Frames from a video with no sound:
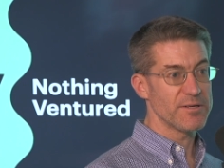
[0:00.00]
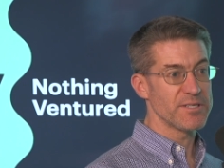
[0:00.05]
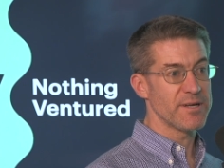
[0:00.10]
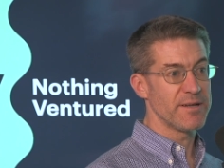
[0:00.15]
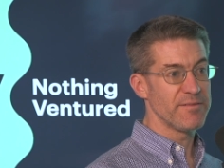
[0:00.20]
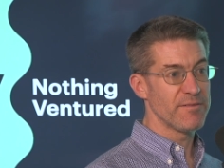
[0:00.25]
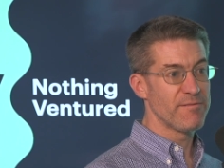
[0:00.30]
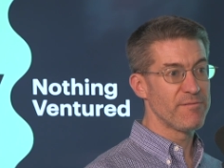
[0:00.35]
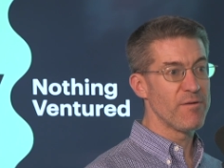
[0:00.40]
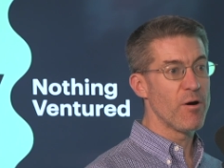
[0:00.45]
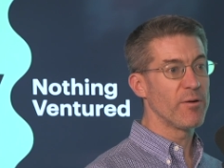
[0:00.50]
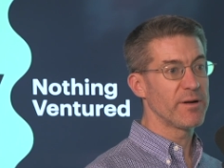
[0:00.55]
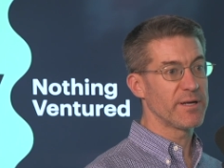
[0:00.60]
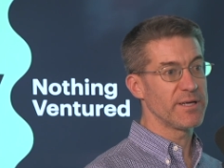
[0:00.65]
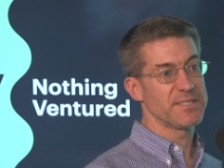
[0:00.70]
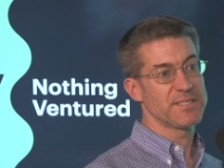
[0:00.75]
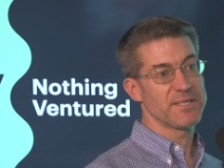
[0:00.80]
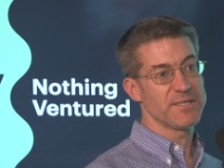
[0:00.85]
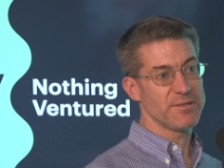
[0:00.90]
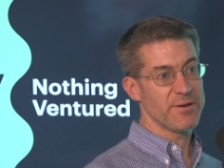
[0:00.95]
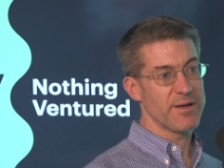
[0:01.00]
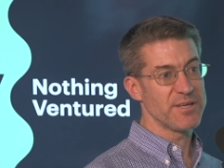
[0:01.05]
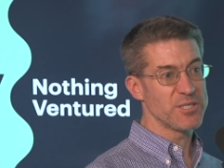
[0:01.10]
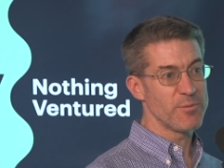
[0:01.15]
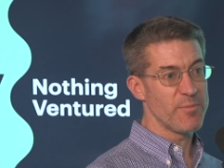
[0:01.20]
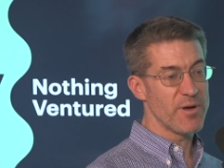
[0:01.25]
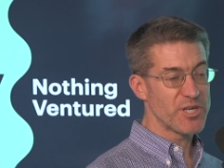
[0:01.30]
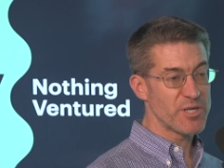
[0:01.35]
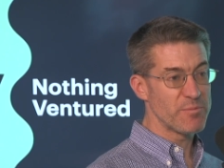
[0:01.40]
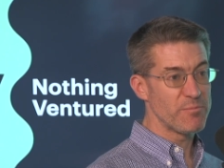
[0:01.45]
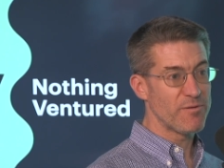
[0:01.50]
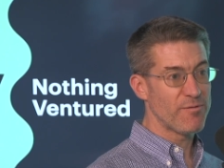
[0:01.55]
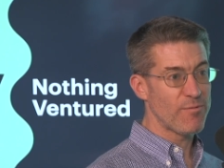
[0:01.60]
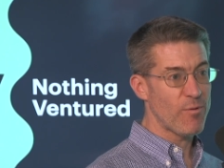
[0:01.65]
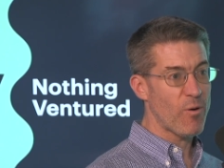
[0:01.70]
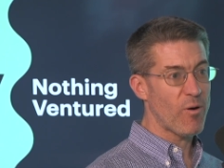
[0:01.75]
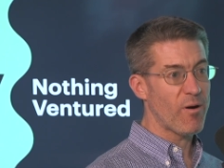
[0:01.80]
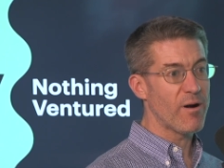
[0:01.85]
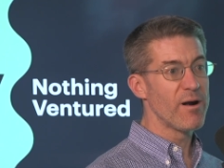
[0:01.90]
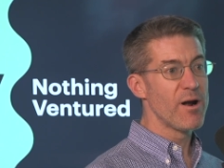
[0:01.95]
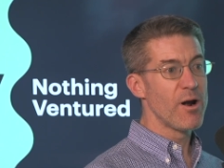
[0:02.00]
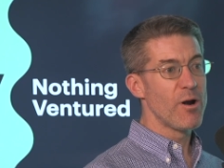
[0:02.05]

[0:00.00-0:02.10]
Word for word: And the focus, as you mentioned before,